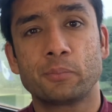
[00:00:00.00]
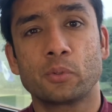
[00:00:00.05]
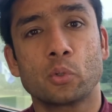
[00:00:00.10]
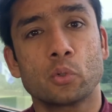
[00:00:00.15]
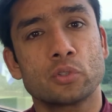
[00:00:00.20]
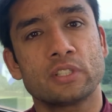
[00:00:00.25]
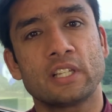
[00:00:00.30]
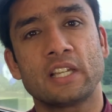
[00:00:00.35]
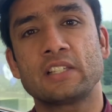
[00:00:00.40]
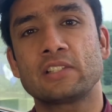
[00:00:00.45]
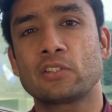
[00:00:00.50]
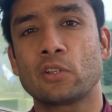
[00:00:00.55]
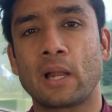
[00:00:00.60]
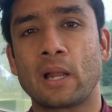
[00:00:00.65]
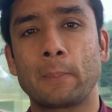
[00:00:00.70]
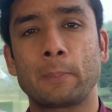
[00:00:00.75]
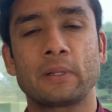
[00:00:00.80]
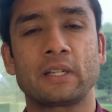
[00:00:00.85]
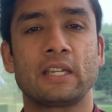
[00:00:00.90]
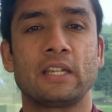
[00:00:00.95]
process your
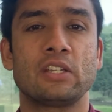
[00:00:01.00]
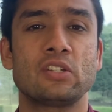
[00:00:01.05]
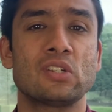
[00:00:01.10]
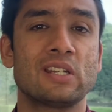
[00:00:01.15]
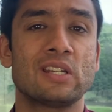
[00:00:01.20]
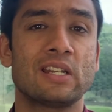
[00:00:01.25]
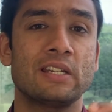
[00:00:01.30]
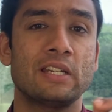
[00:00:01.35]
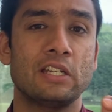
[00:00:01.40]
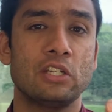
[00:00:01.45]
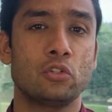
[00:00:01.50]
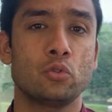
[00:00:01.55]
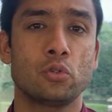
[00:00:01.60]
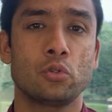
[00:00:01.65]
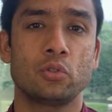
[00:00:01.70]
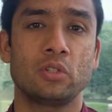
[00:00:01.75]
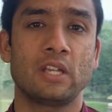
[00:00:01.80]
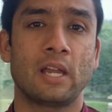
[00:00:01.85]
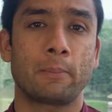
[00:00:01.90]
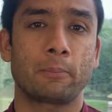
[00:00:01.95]
application, and issue
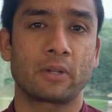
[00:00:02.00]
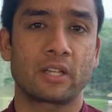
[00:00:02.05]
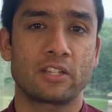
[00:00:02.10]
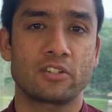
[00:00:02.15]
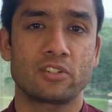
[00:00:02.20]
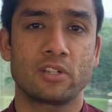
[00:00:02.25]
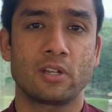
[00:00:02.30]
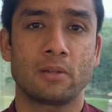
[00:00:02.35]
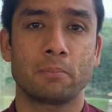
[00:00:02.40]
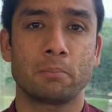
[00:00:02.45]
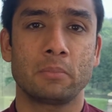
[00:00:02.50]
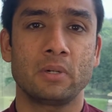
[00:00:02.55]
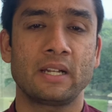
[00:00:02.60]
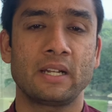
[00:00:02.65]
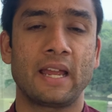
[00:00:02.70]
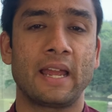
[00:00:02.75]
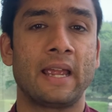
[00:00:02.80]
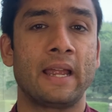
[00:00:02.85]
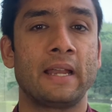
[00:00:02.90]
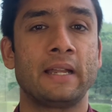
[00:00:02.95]
you the application
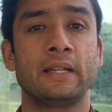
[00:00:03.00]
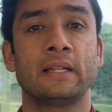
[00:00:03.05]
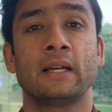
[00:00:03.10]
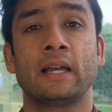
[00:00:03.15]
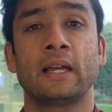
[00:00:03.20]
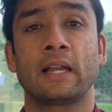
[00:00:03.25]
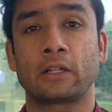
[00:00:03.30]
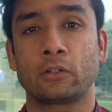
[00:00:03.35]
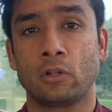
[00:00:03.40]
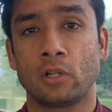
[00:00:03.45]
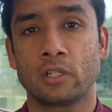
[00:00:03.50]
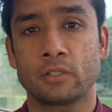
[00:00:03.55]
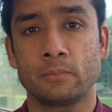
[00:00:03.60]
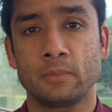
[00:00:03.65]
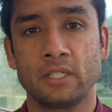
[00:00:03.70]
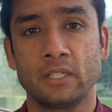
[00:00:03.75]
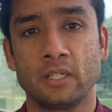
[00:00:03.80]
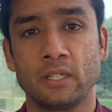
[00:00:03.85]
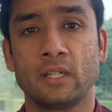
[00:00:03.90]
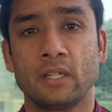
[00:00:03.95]
number and
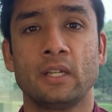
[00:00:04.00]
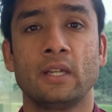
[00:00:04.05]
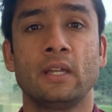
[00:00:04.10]
acknowledgement.